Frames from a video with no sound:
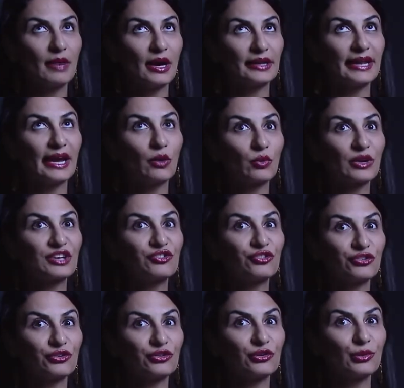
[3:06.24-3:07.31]
Now, we
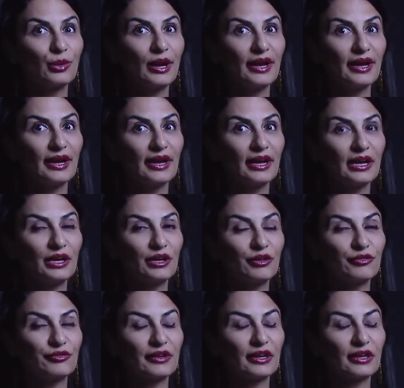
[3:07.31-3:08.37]
do
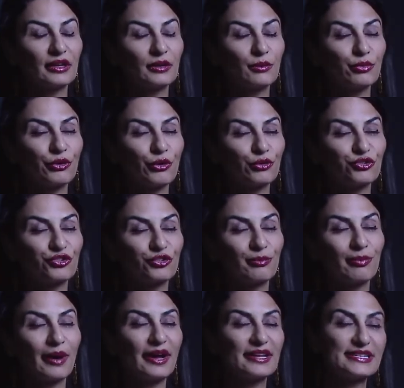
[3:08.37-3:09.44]
have an approach to
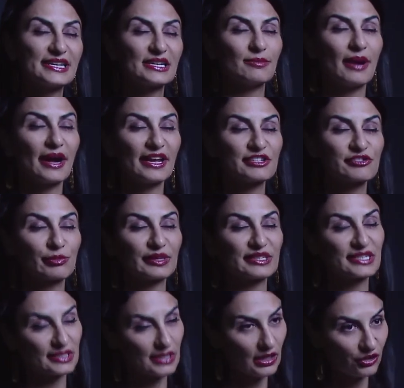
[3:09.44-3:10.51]
bi data bias from a
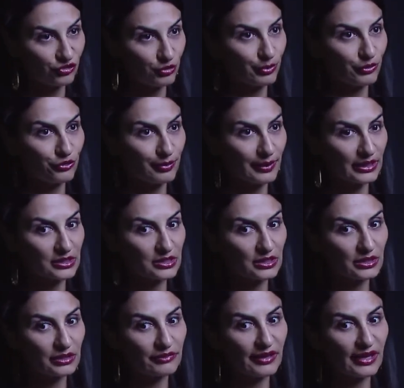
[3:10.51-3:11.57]
technology
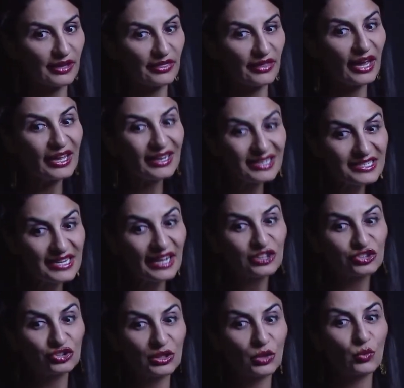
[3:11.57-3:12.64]
perspective, and that is
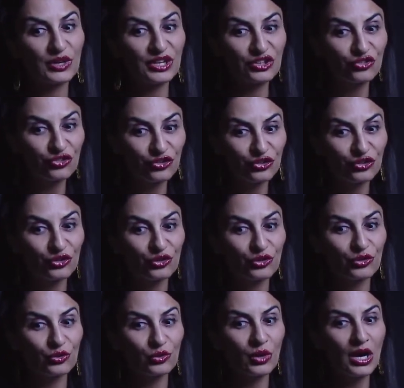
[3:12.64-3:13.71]
actually we
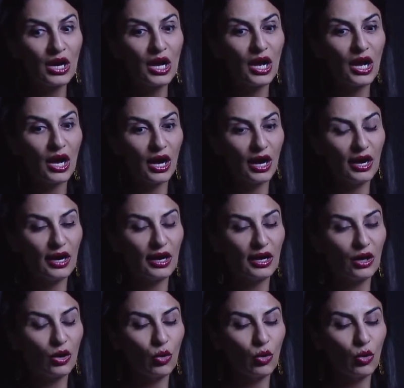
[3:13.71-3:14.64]
do uh,